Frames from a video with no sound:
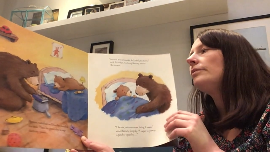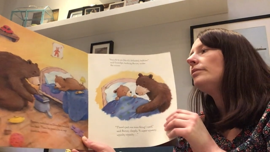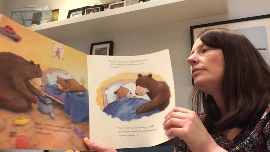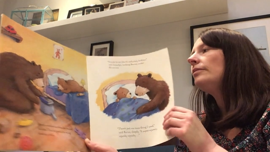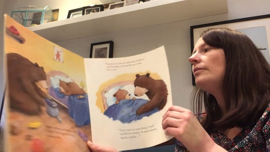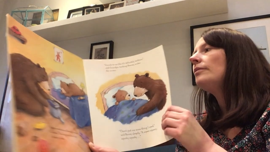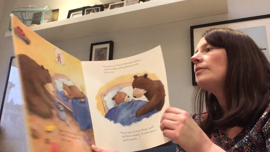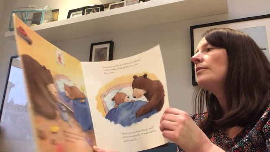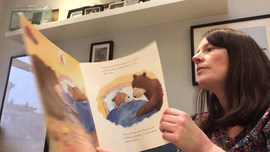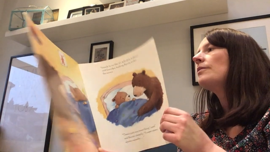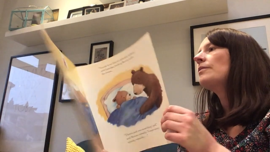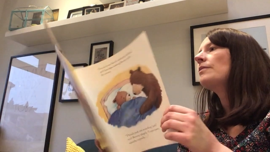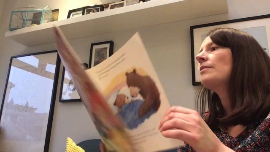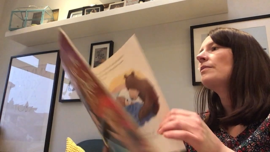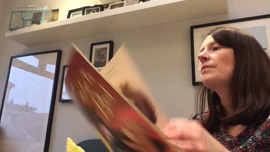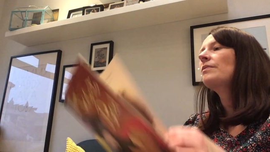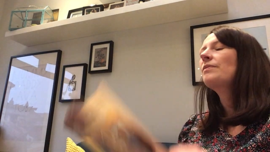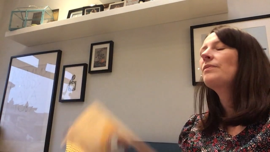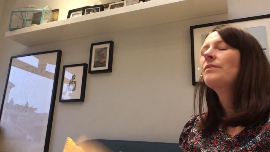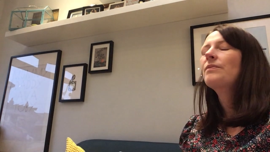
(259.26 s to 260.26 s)

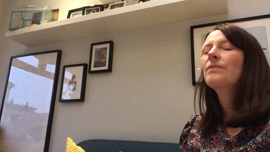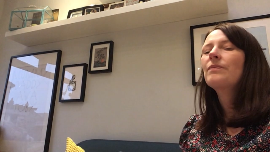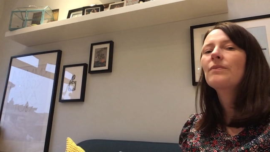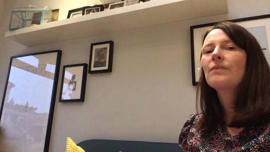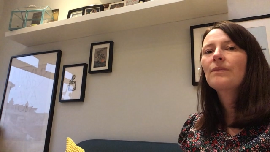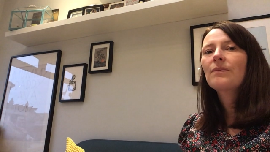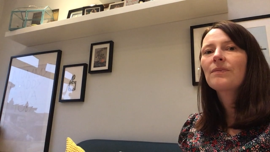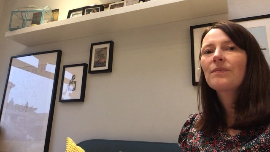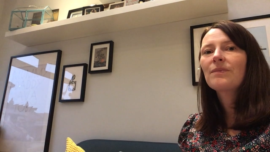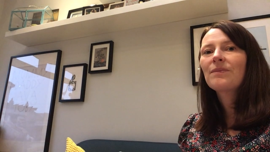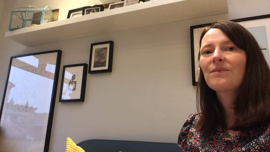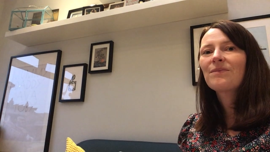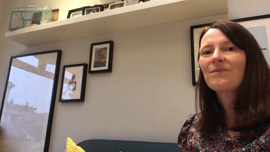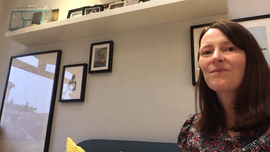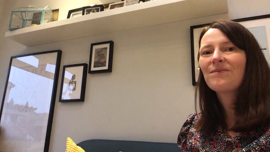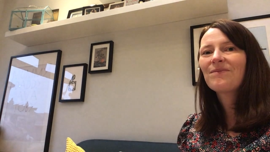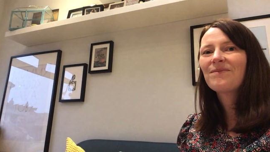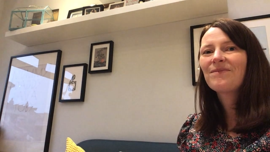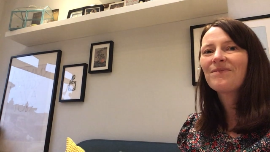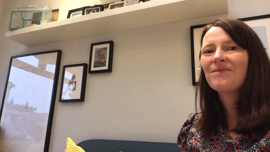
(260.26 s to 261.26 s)

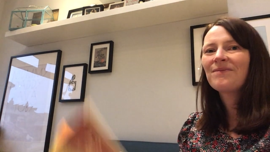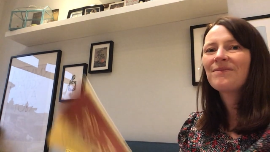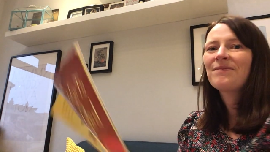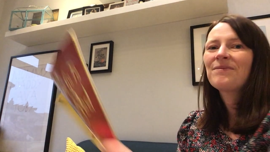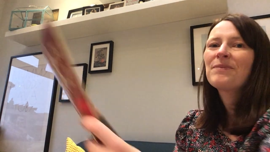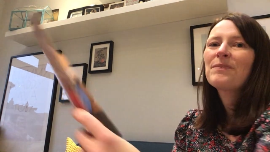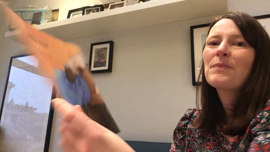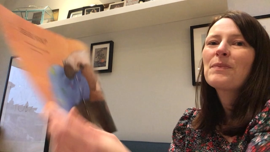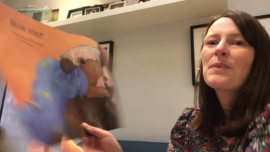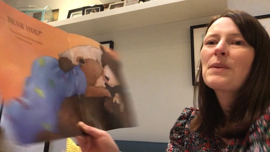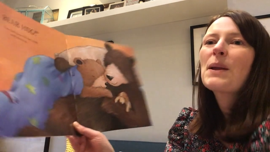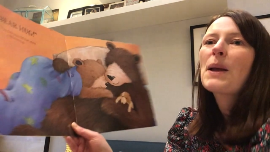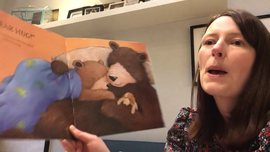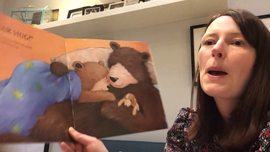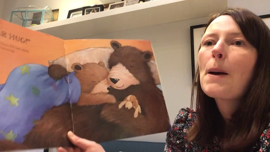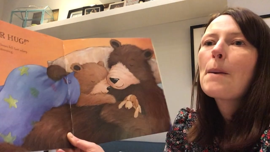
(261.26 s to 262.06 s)
(silence)